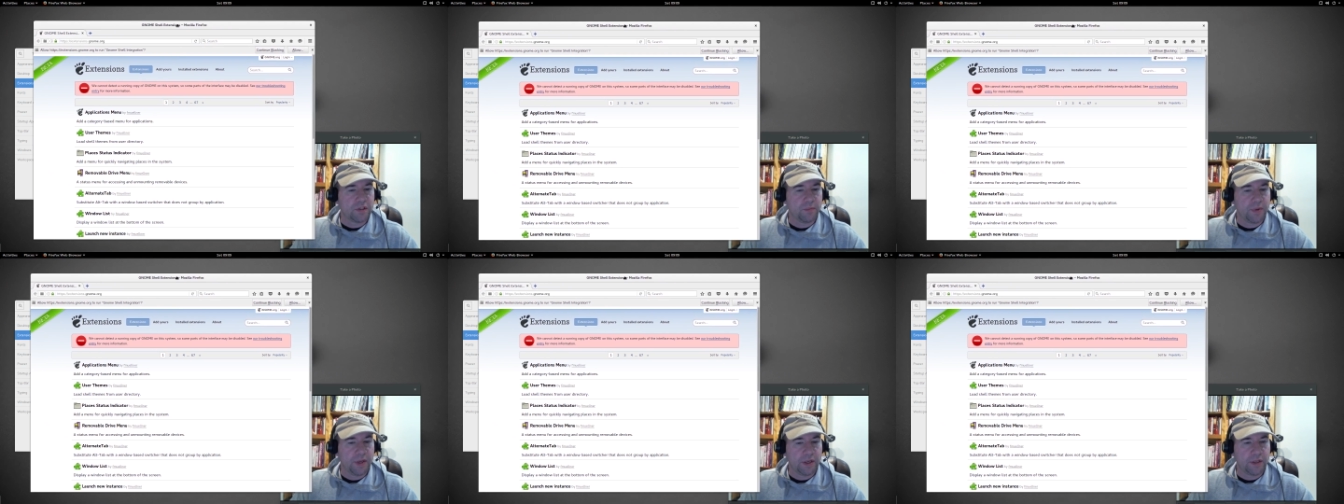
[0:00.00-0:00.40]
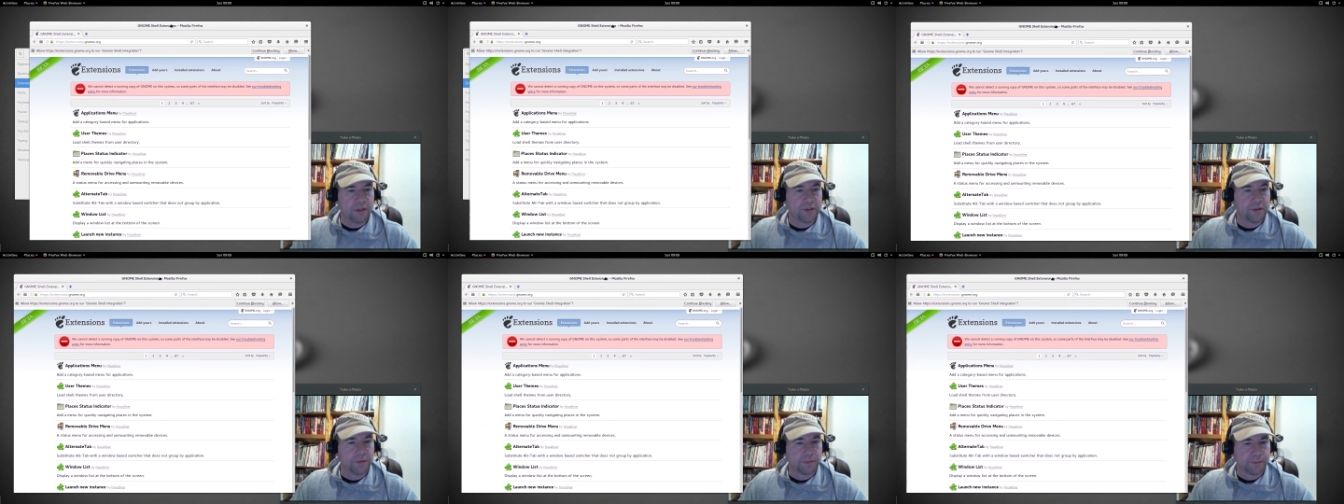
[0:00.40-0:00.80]

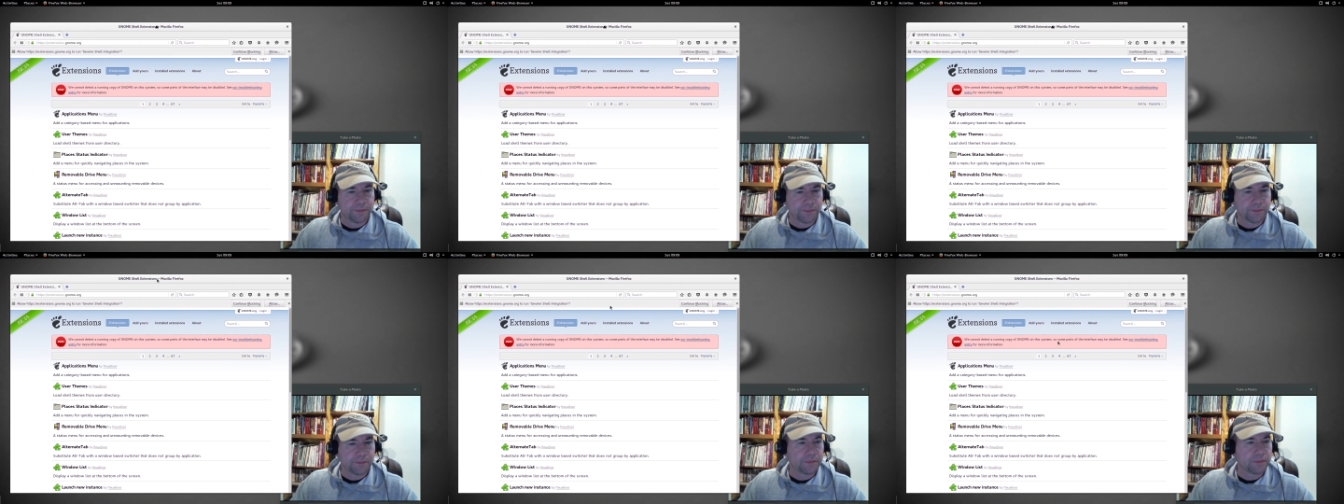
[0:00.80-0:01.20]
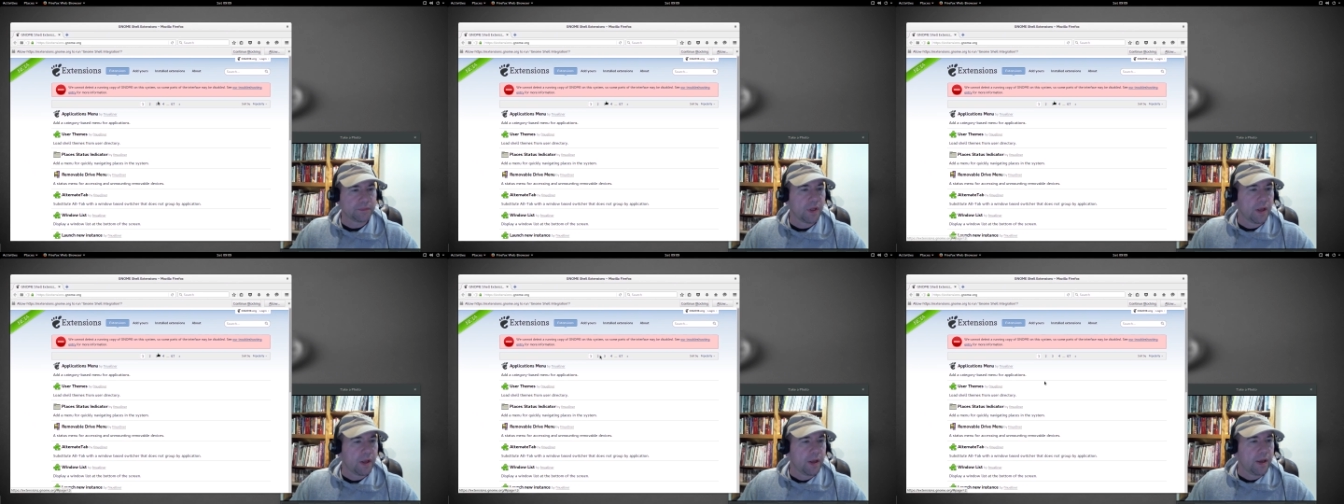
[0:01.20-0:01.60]
page.
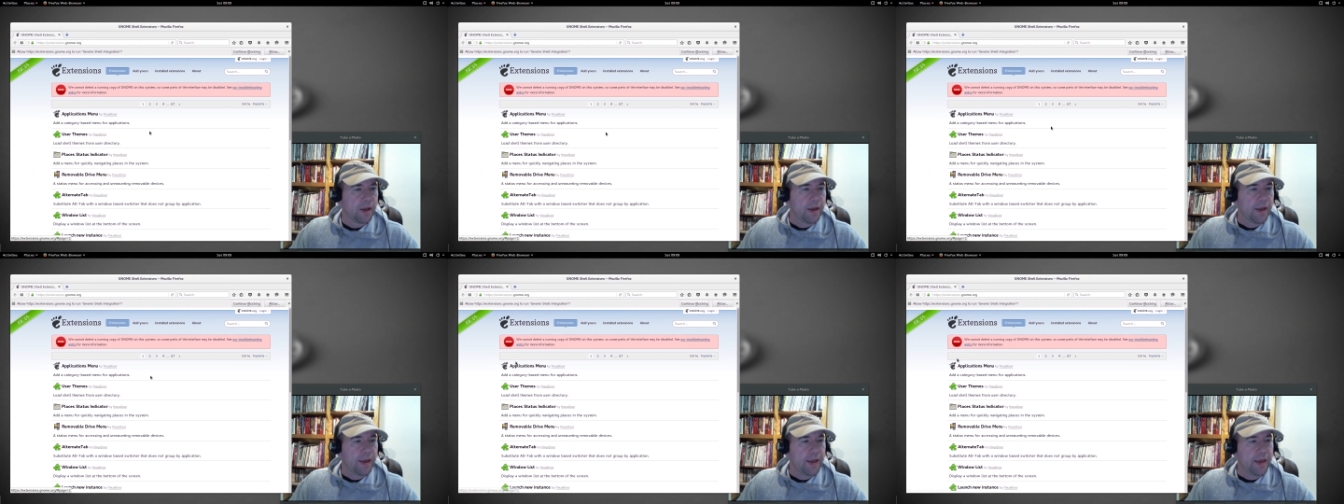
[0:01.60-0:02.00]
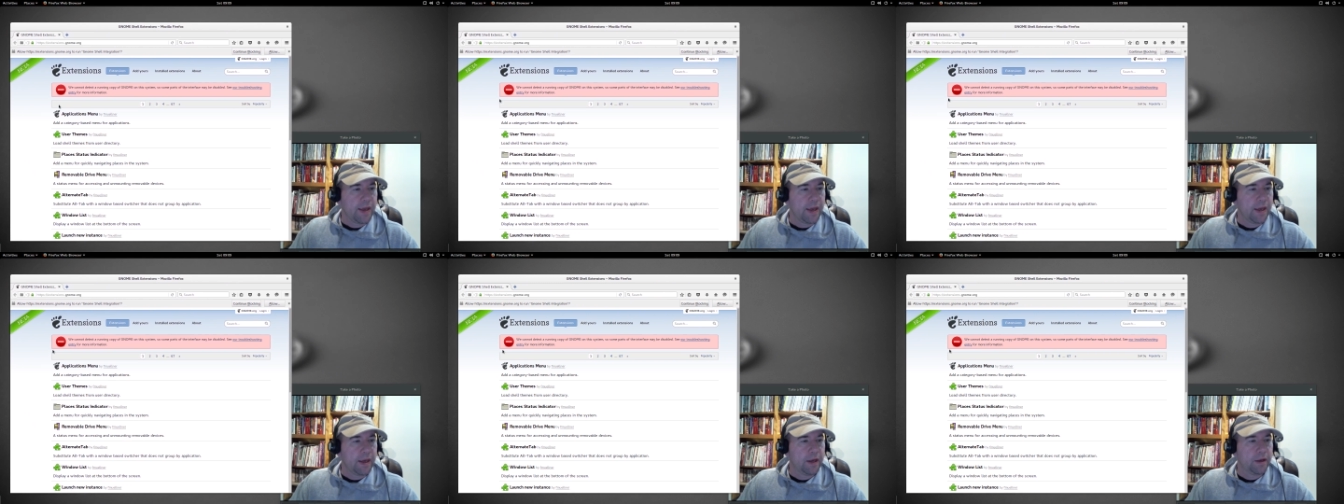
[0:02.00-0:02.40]

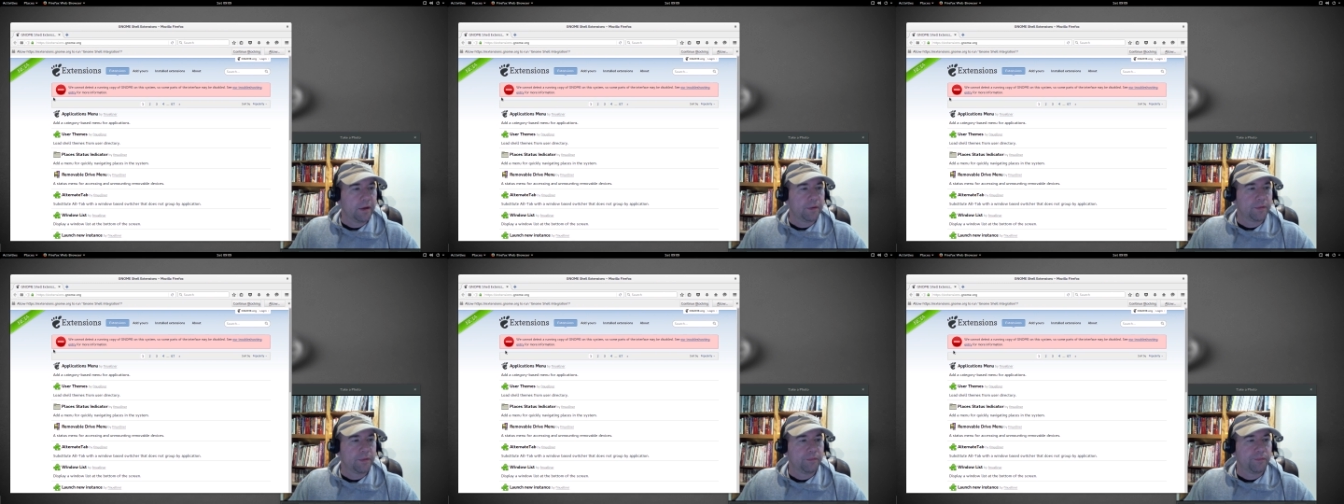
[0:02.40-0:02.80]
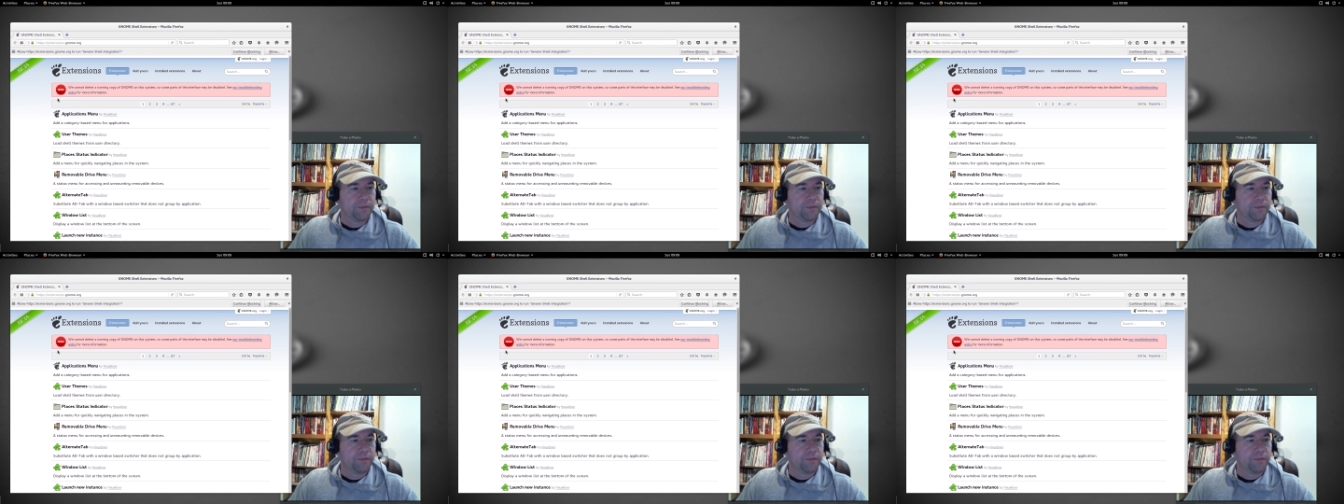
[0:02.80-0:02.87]
And